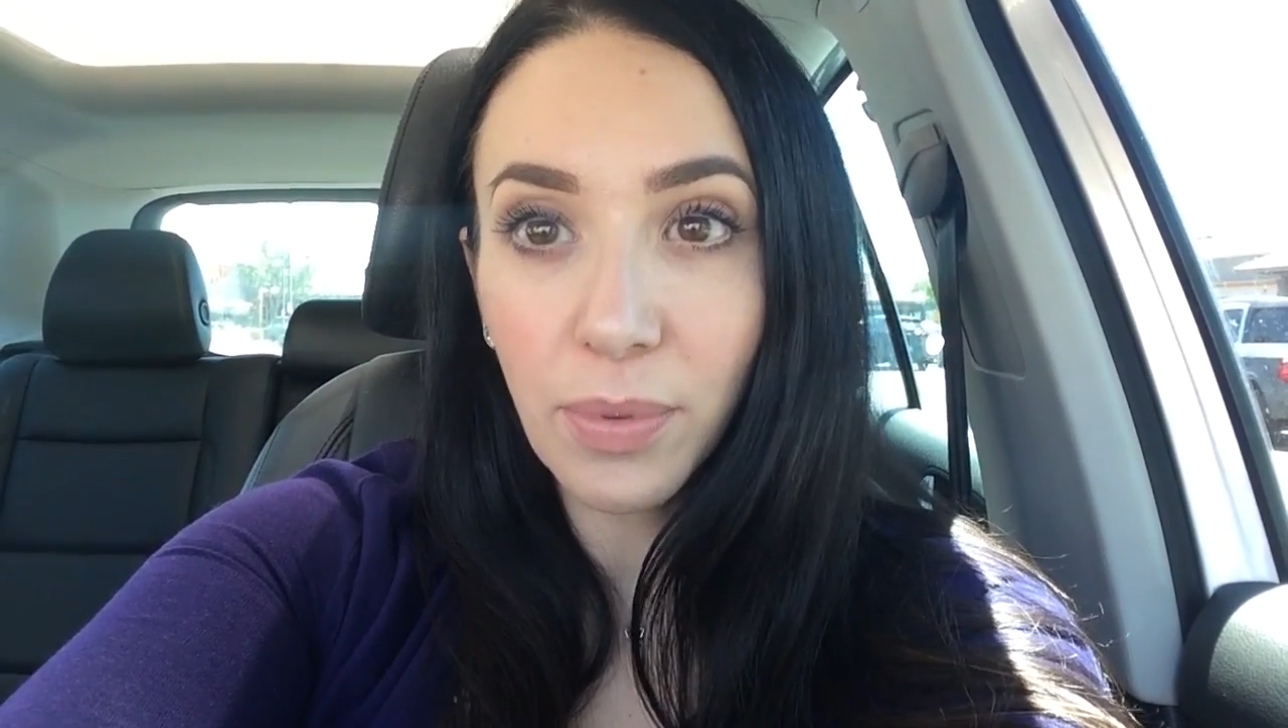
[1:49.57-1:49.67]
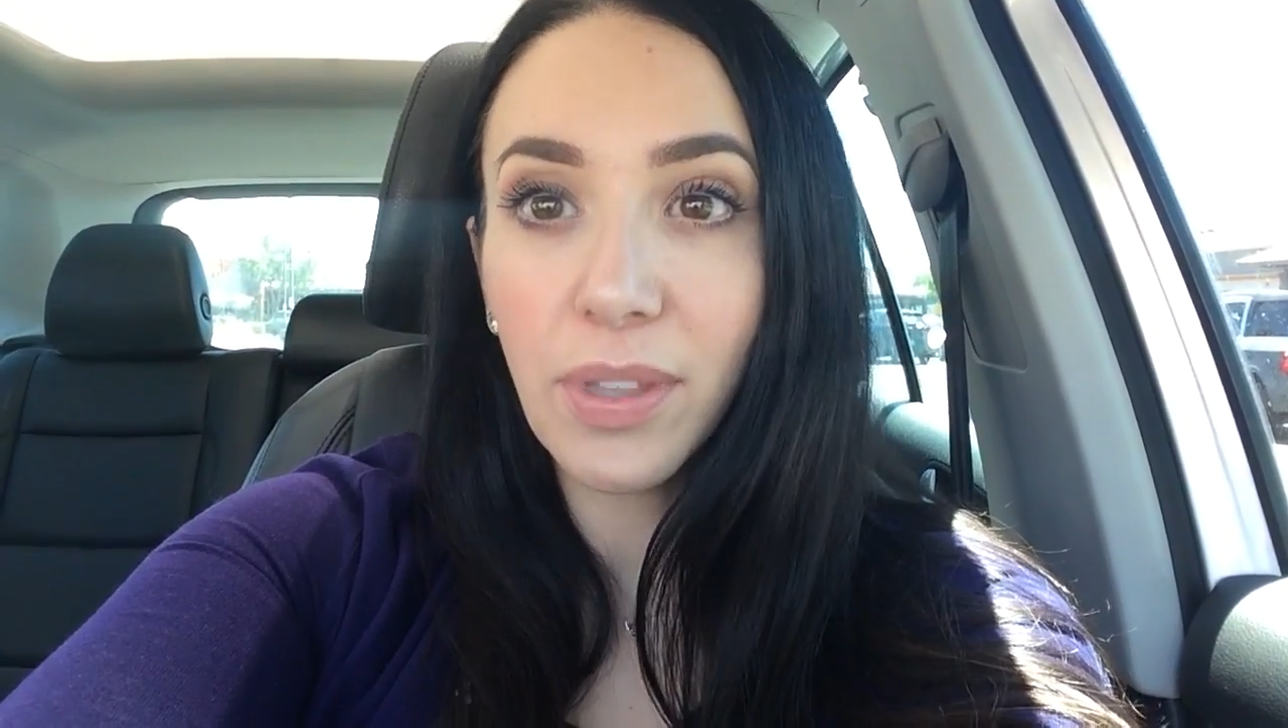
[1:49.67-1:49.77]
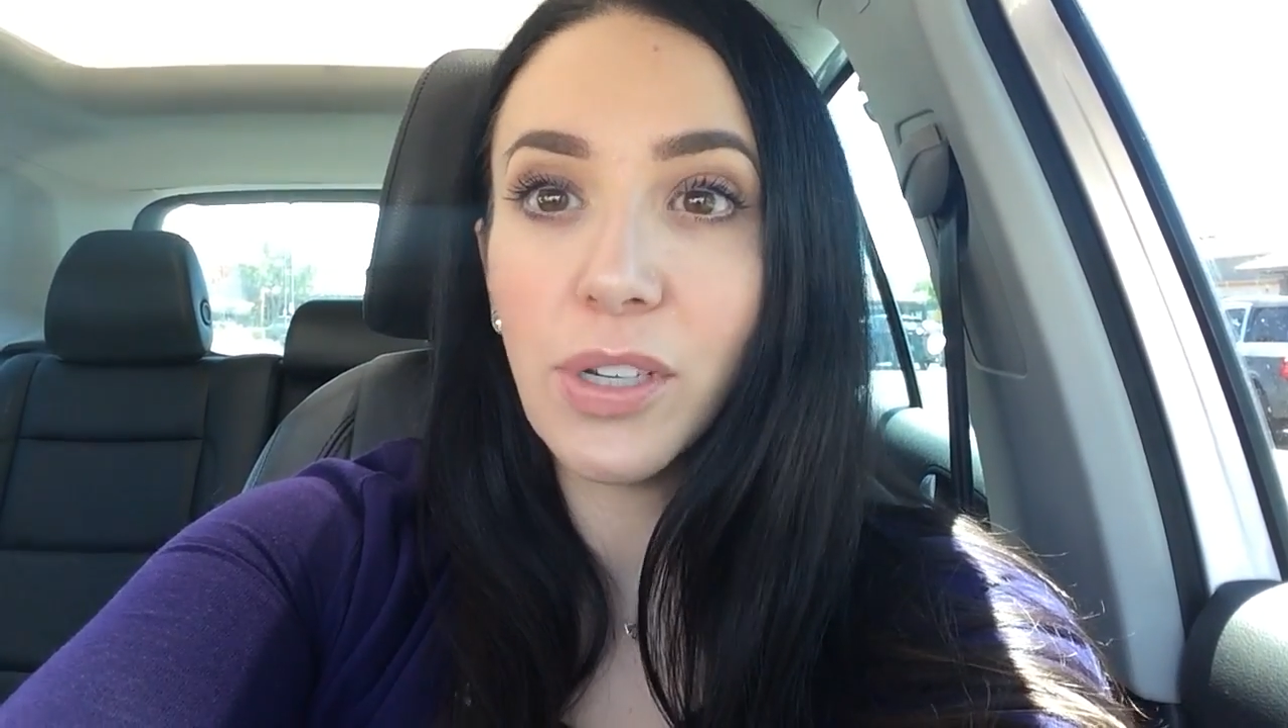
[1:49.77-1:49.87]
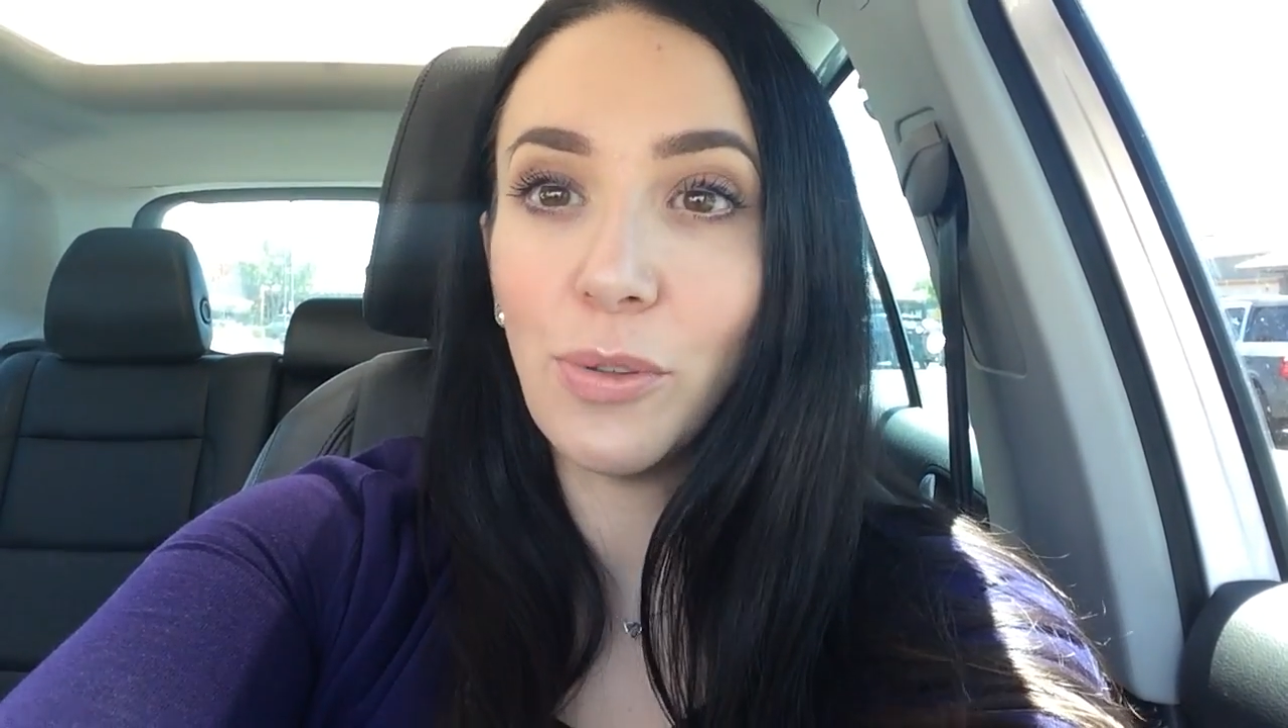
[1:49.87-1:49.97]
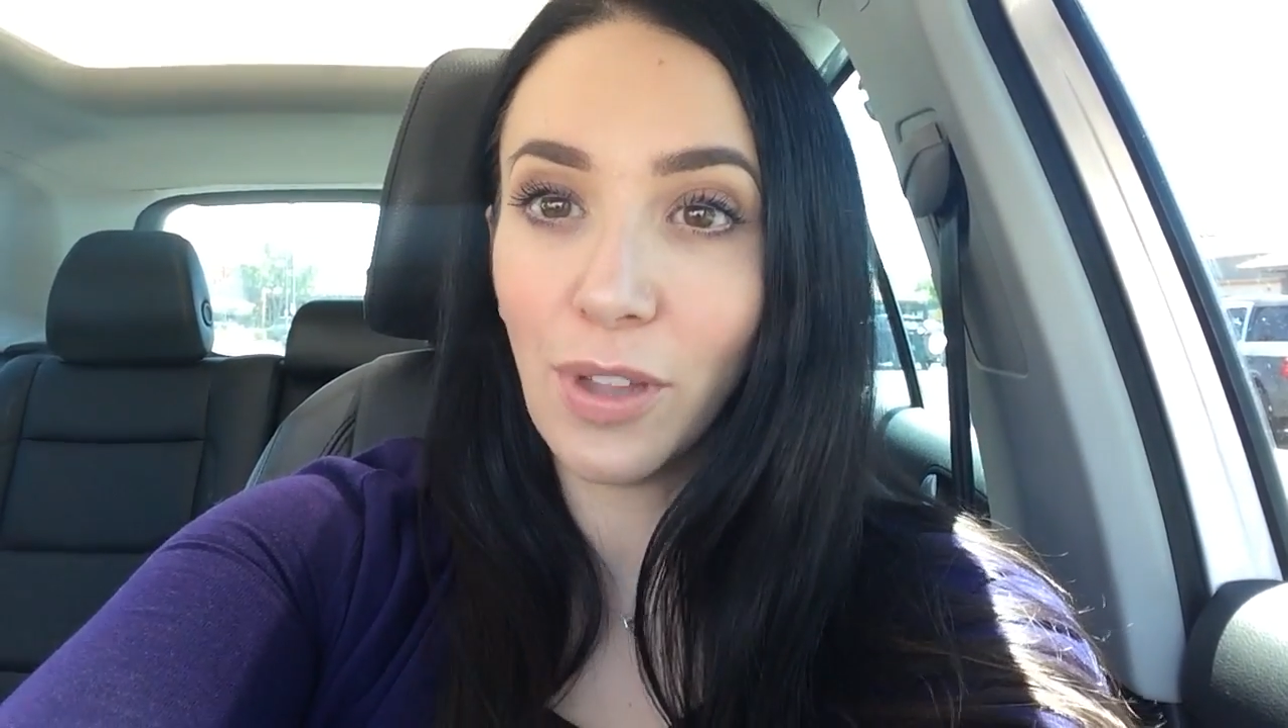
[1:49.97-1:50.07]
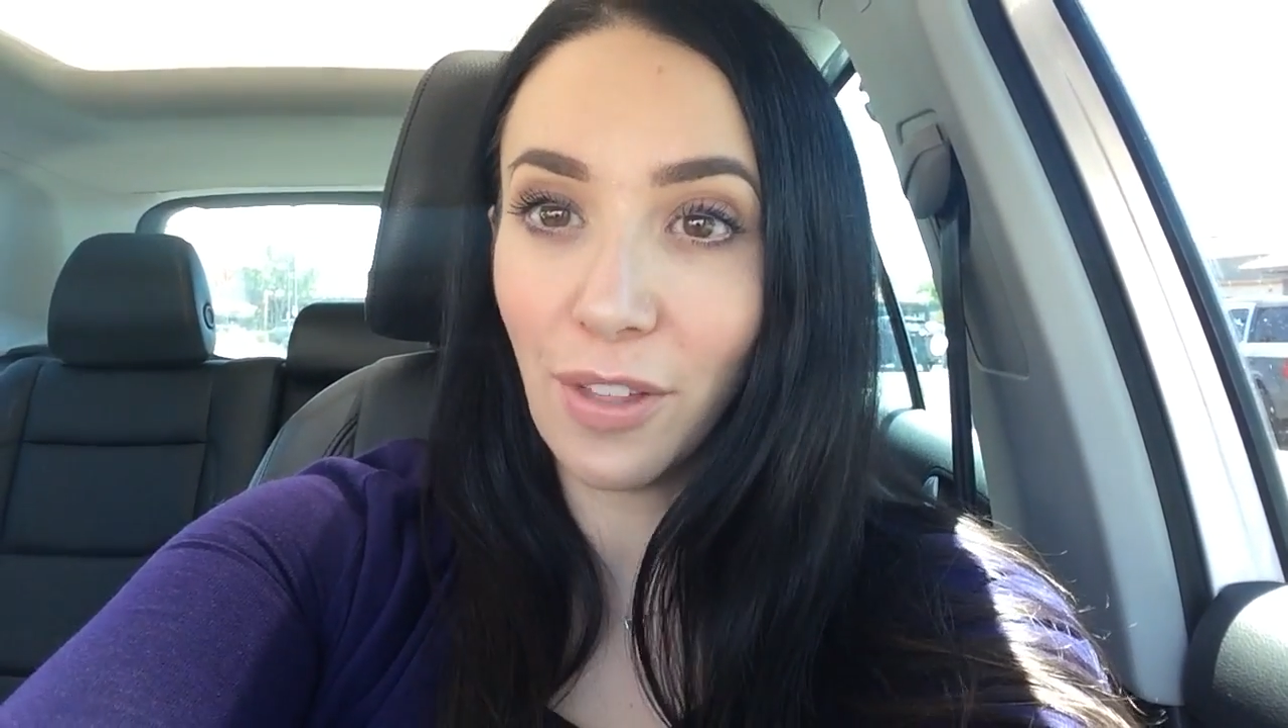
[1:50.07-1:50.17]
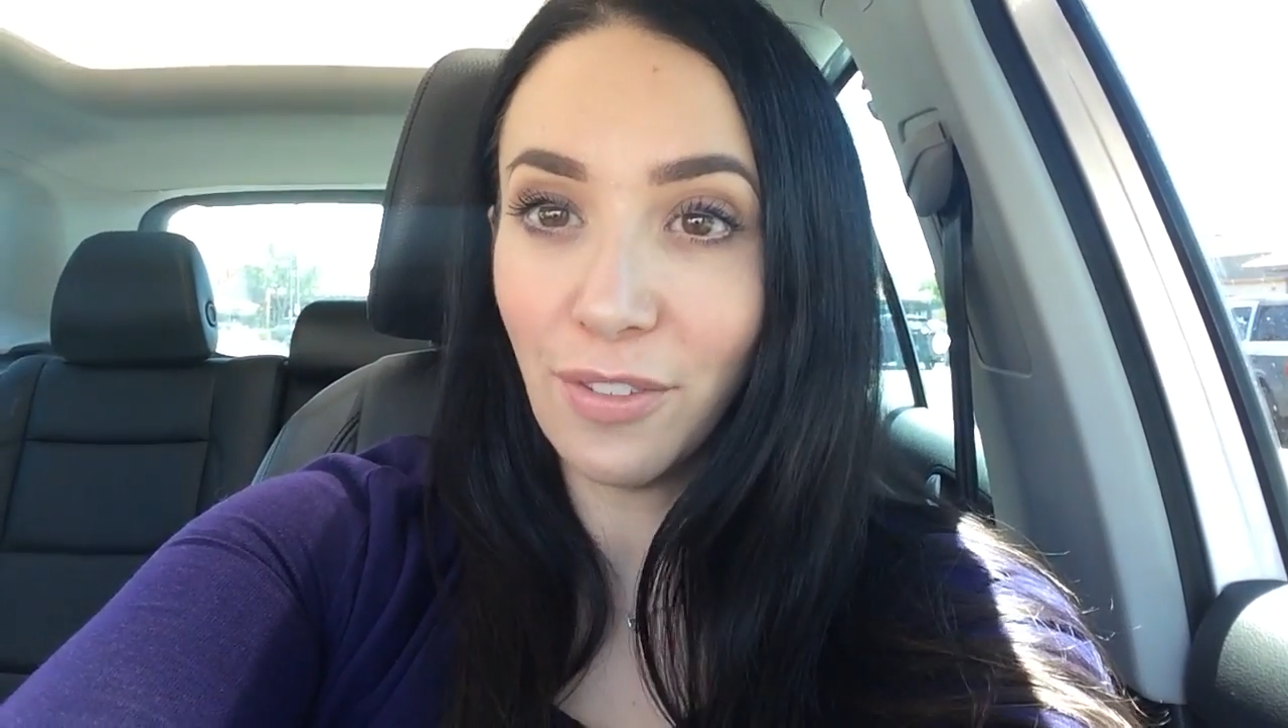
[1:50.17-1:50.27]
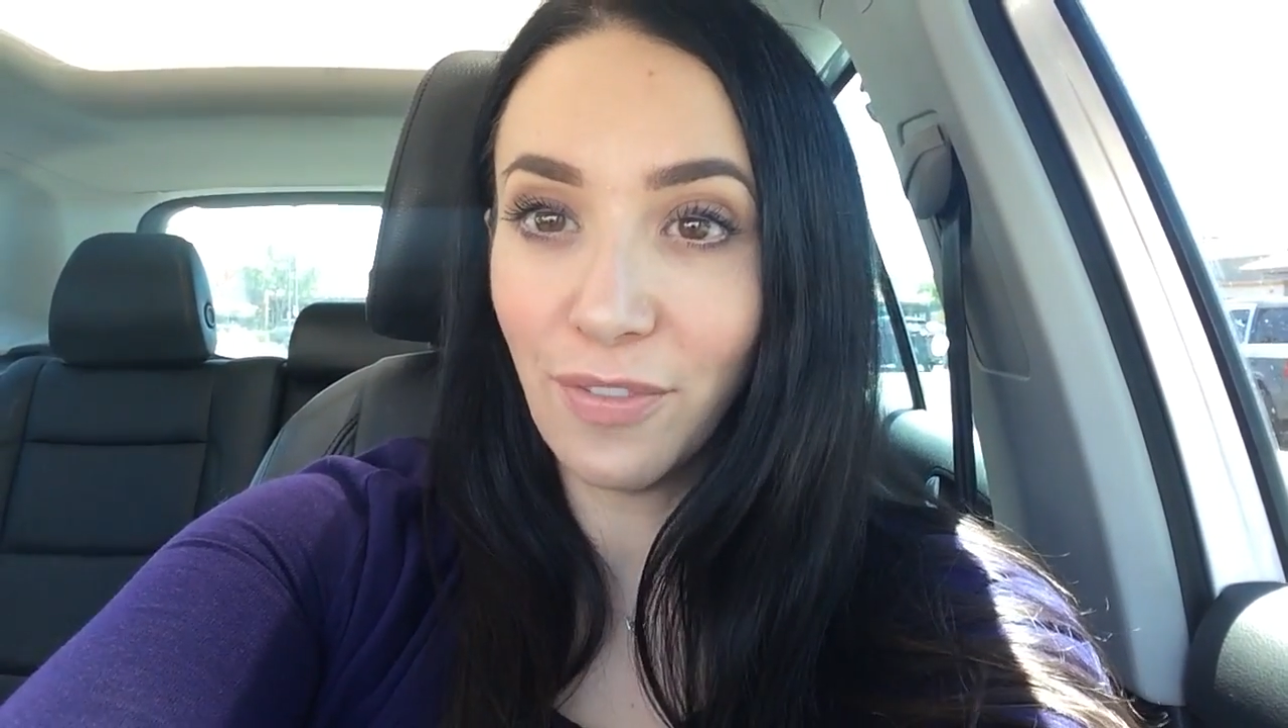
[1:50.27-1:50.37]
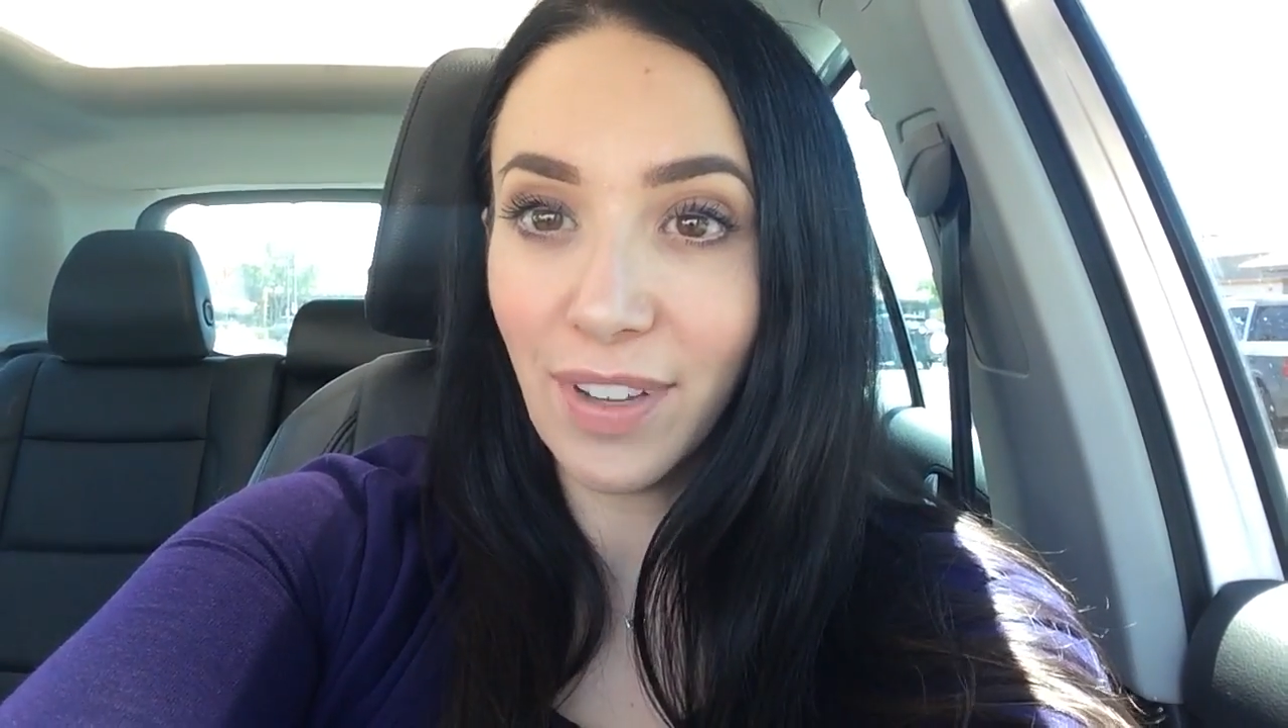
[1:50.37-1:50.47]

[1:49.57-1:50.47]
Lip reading: with the tooth colored